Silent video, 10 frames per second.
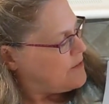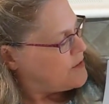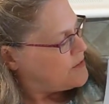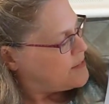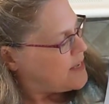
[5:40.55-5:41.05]
If
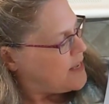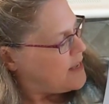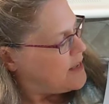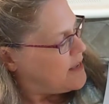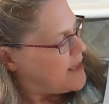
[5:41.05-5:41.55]
you
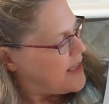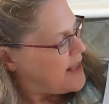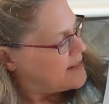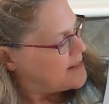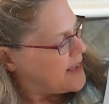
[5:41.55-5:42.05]
see, it
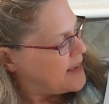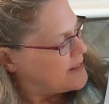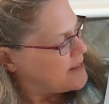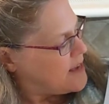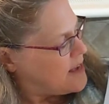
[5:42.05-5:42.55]
has a
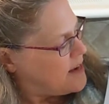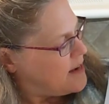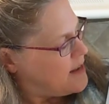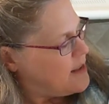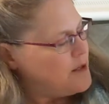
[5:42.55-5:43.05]
hexagon,
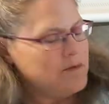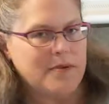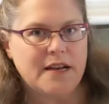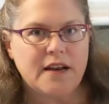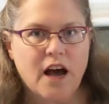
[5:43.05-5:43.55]

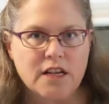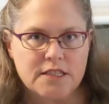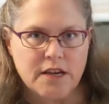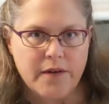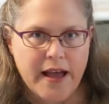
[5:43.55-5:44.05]
but it
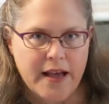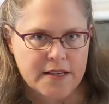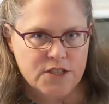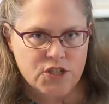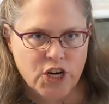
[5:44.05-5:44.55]
also
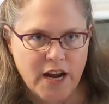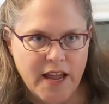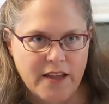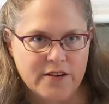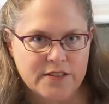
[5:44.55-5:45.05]
has
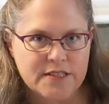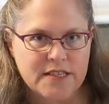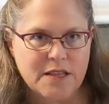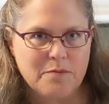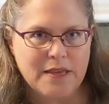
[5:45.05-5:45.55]
triangles
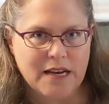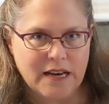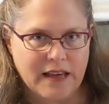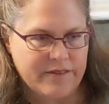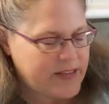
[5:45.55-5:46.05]
in the
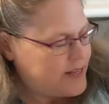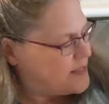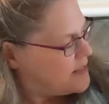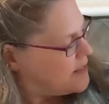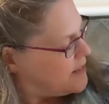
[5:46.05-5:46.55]
middle of
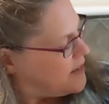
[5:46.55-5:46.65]
it.